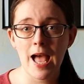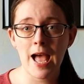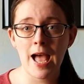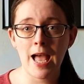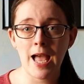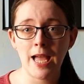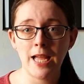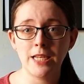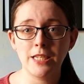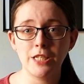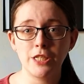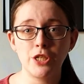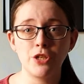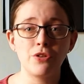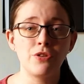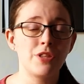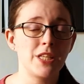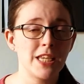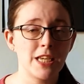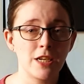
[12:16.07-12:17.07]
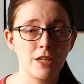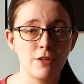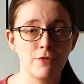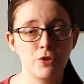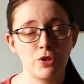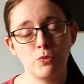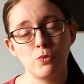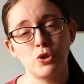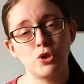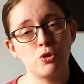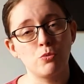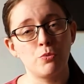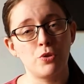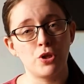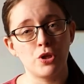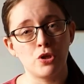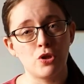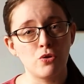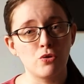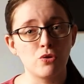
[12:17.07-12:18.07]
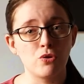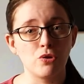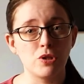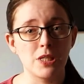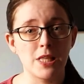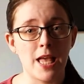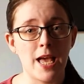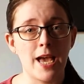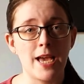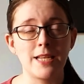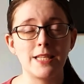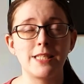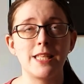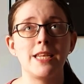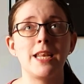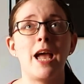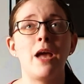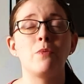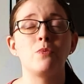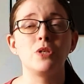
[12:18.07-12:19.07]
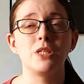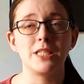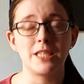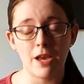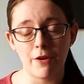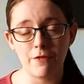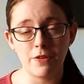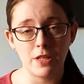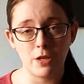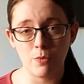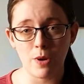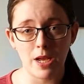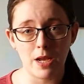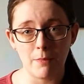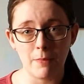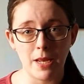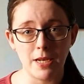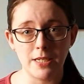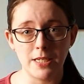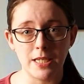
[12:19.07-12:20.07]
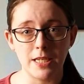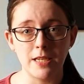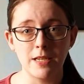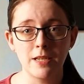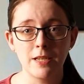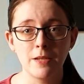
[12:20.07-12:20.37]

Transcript: and you're thinking of doing something along those lines, then I would definitely recommend it.